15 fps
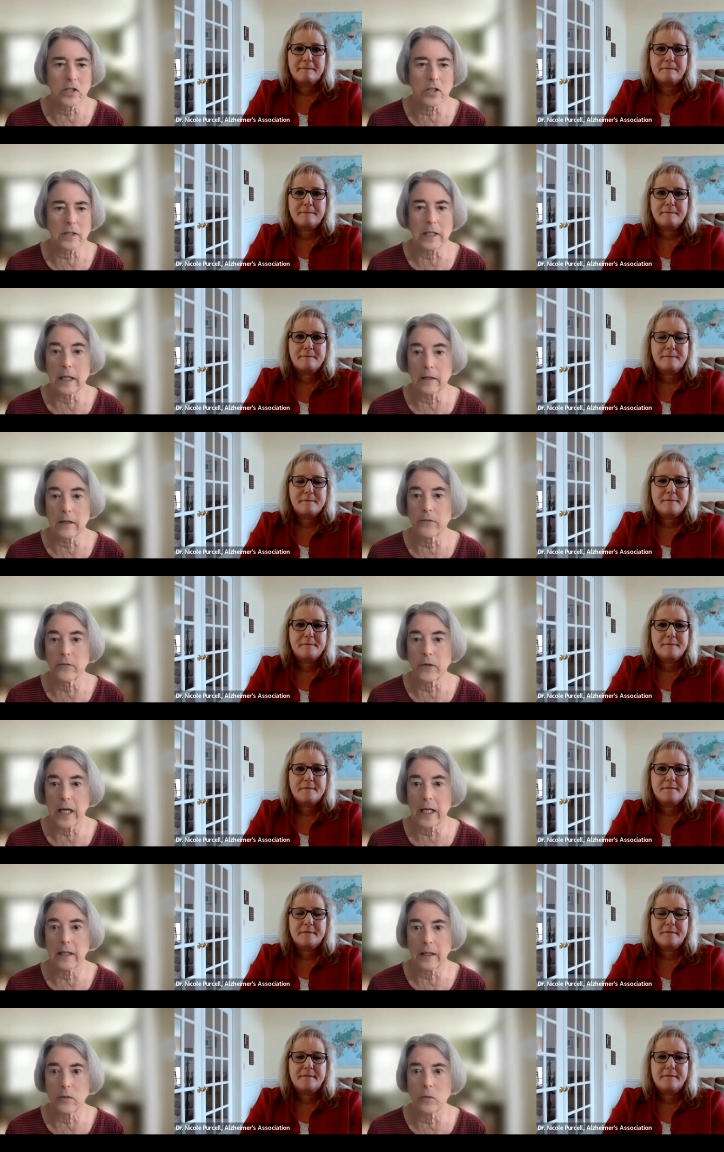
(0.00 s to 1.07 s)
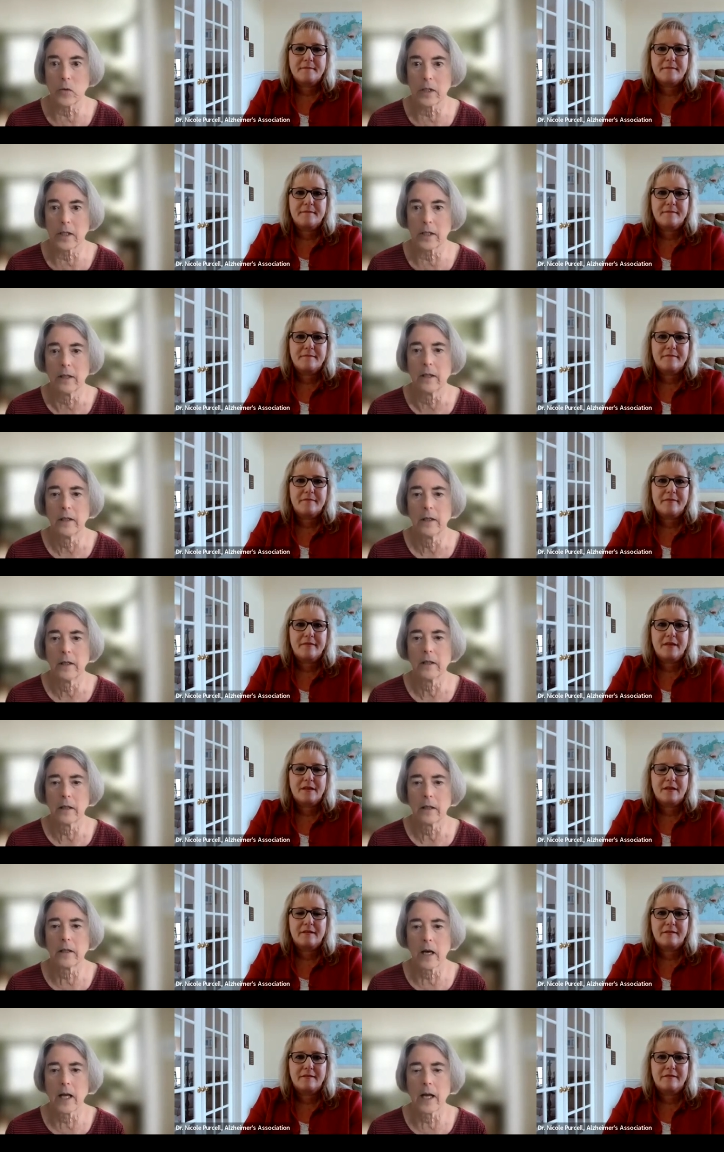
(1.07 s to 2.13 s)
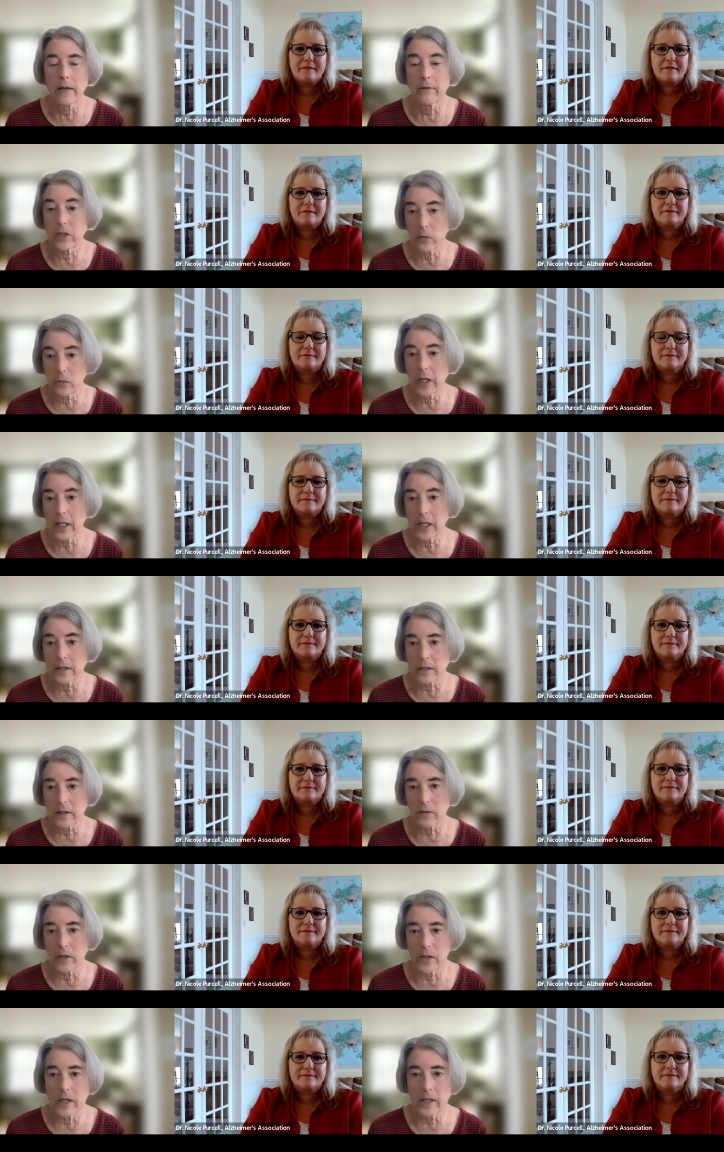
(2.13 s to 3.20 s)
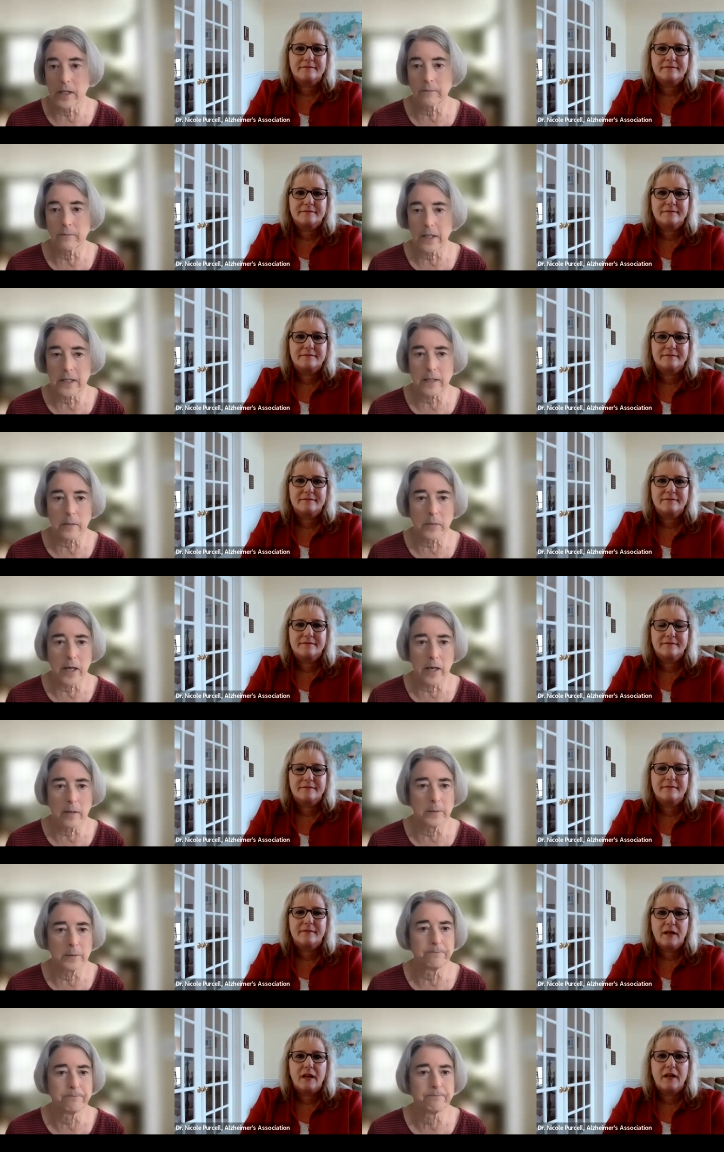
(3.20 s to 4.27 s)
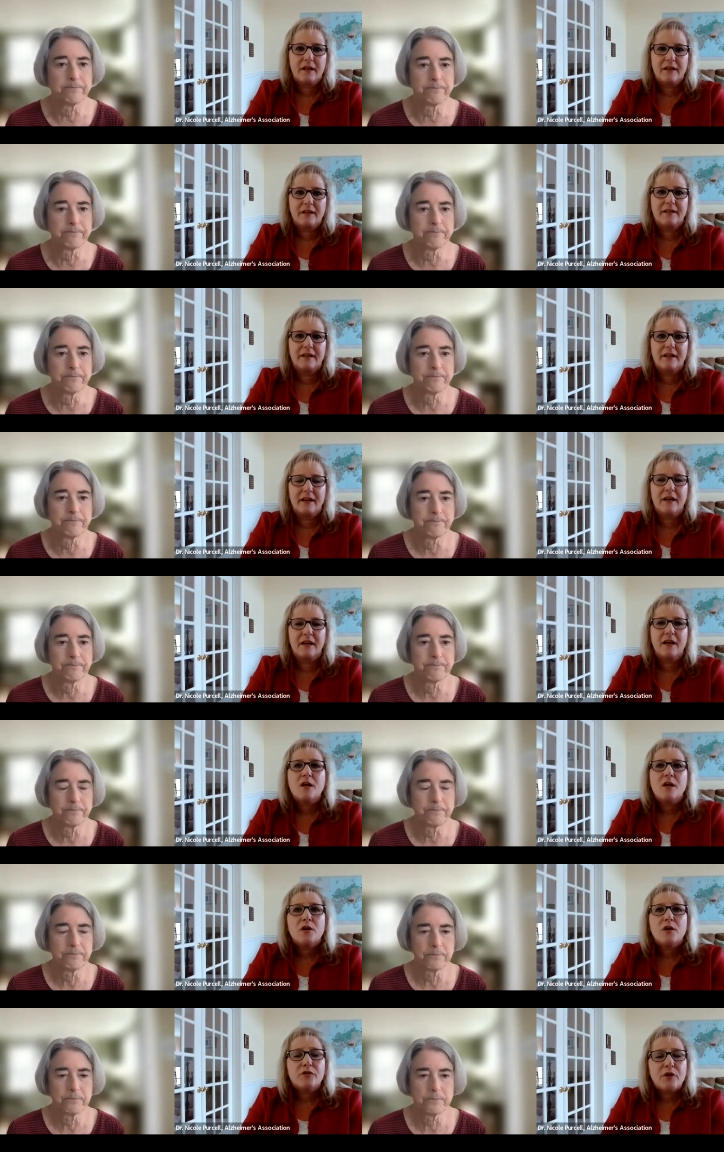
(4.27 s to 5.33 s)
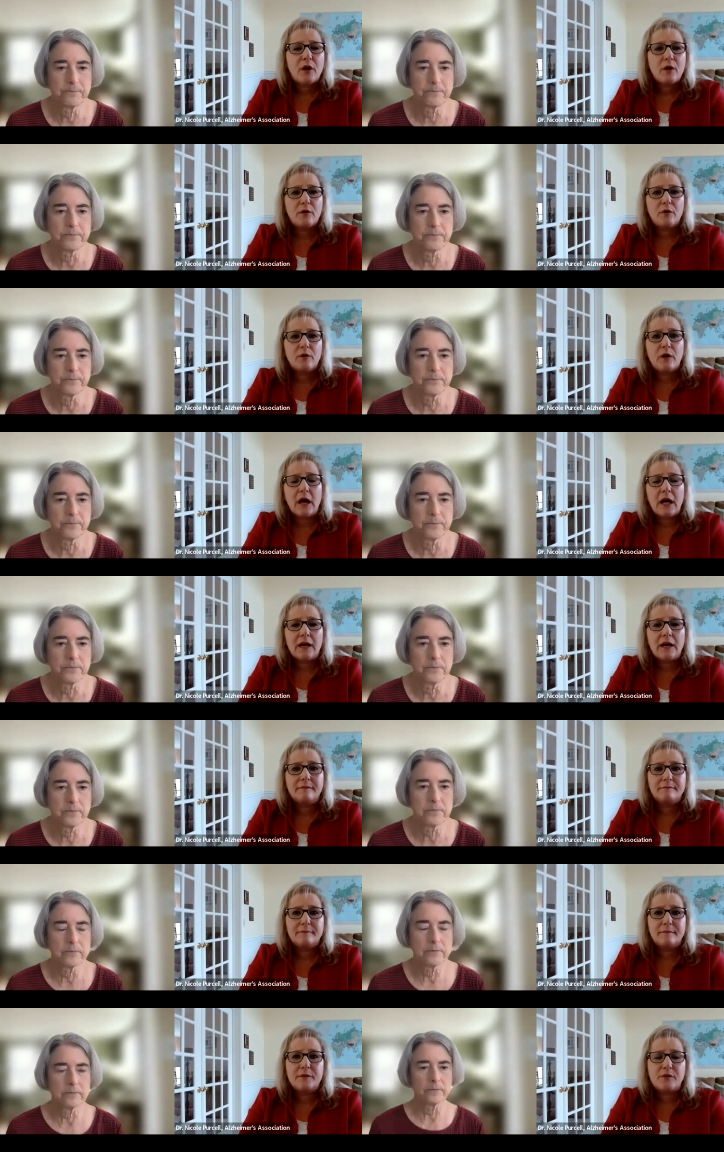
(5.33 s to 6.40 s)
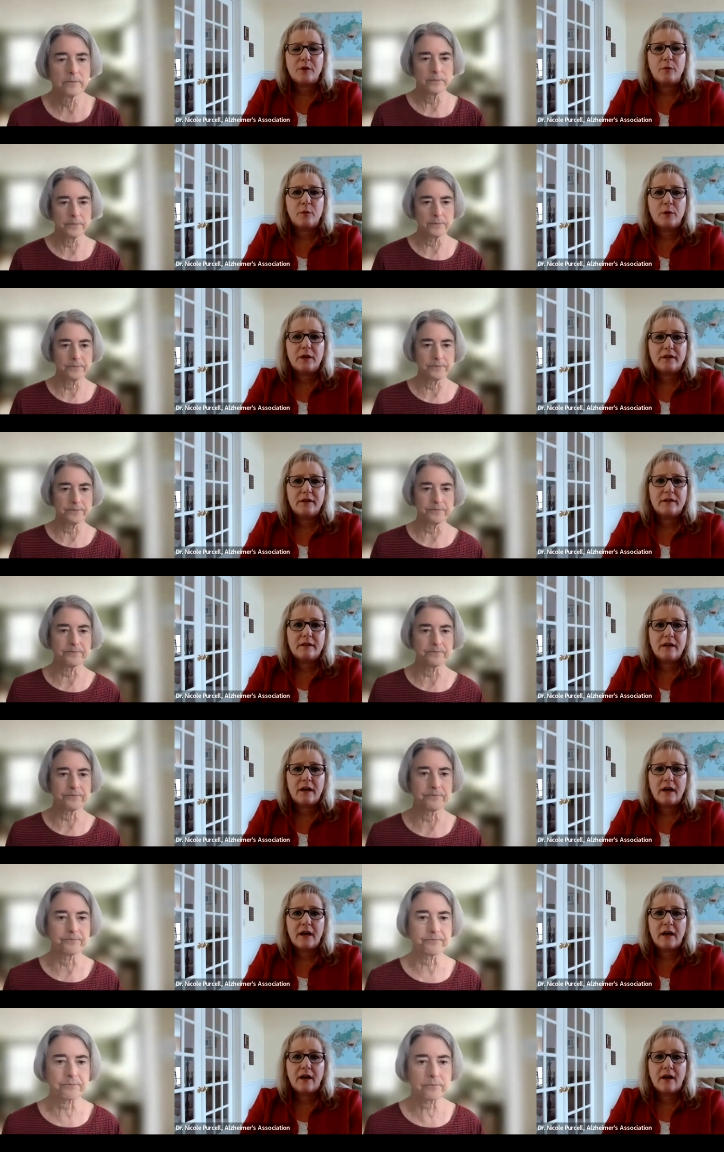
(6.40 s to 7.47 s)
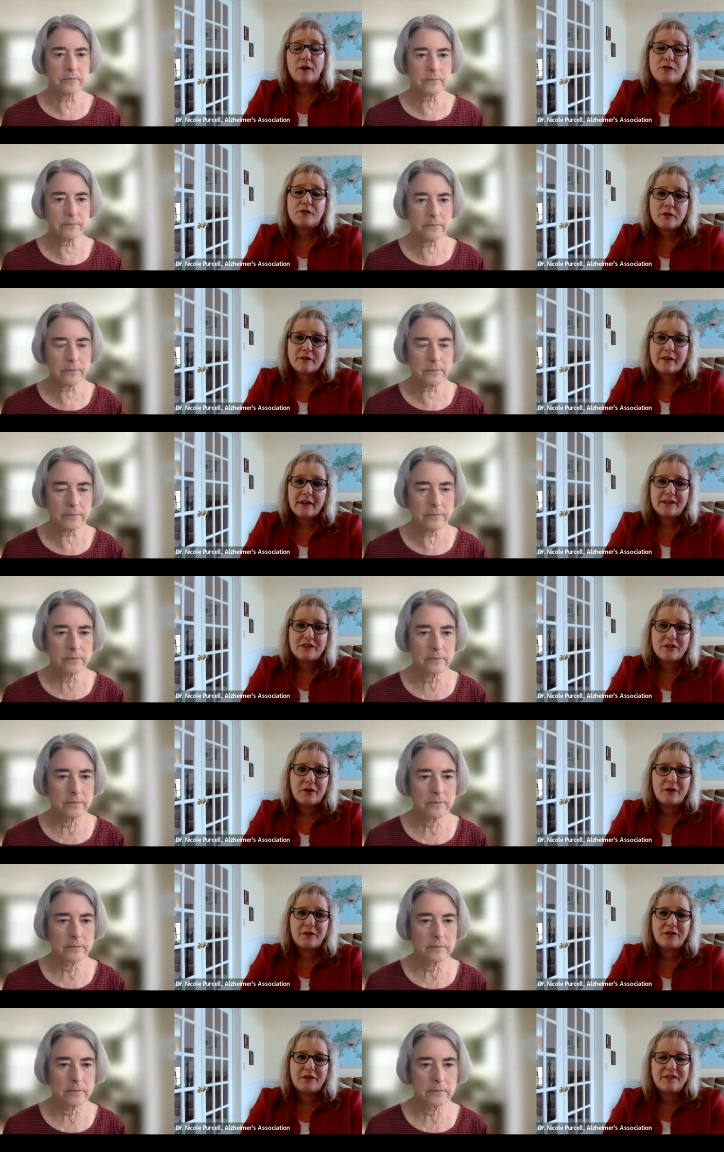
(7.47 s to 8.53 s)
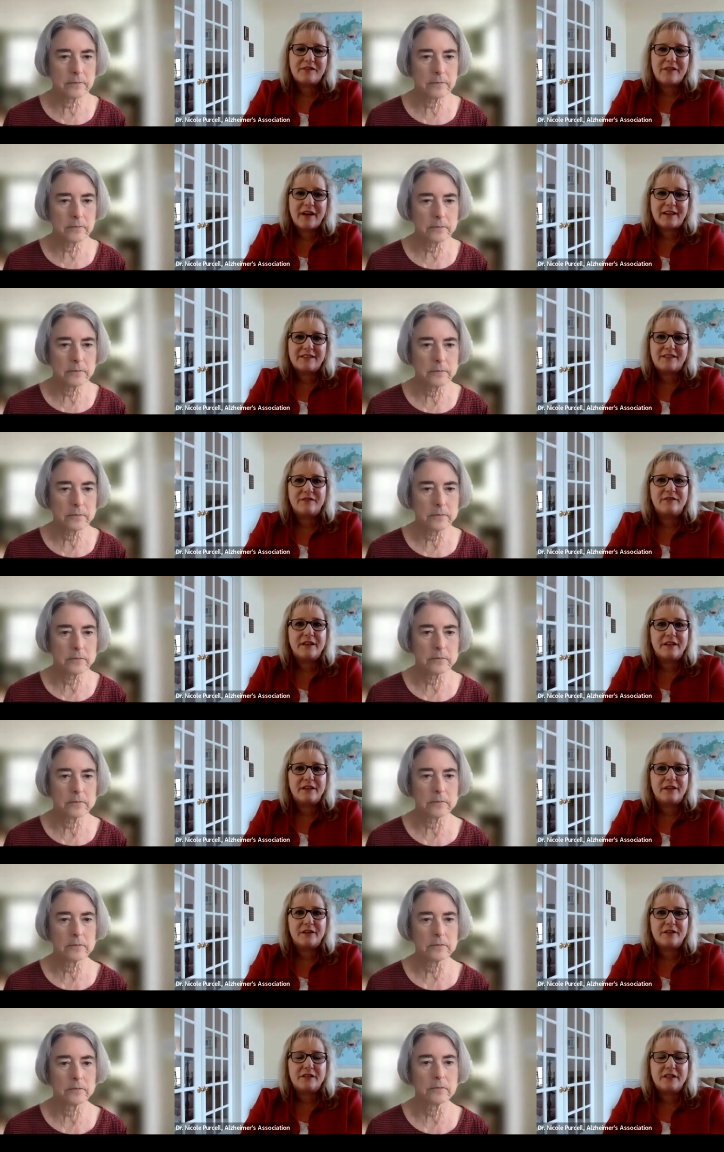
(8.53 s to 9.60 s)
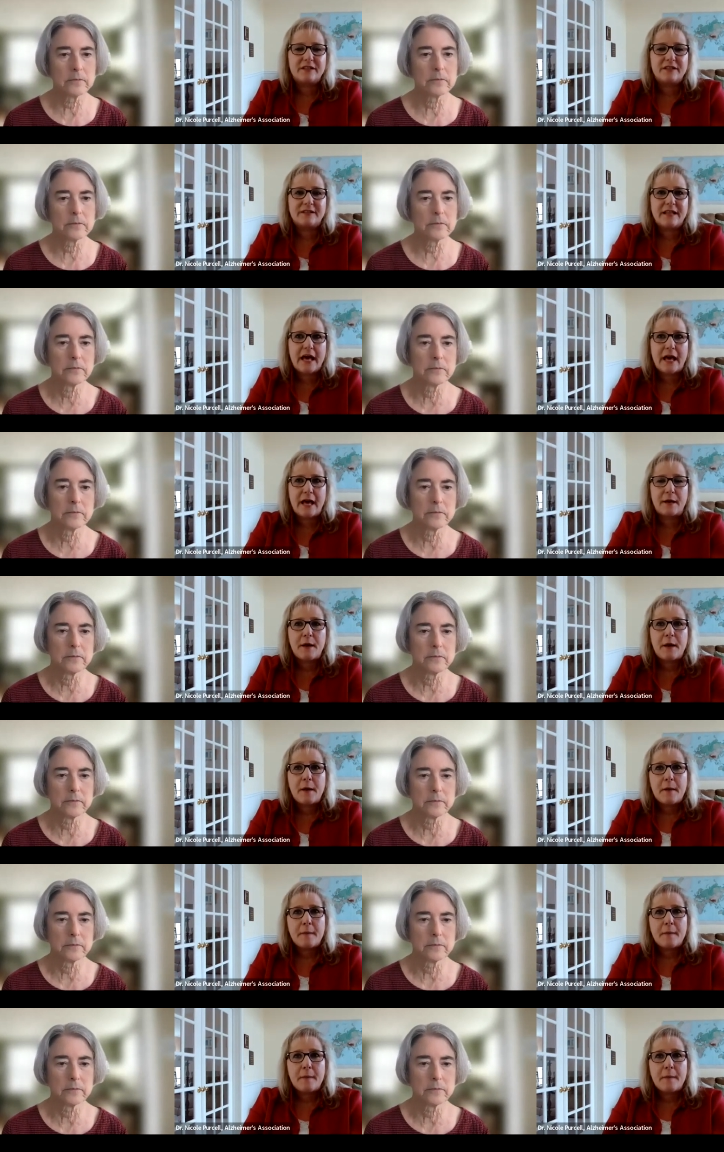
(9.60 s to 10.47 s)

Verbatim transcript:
Speaker 1: just finding one and not having to wait so long is the problem.
Speaker 2: Yeah. So, so what our survey shows and the facts and figures is that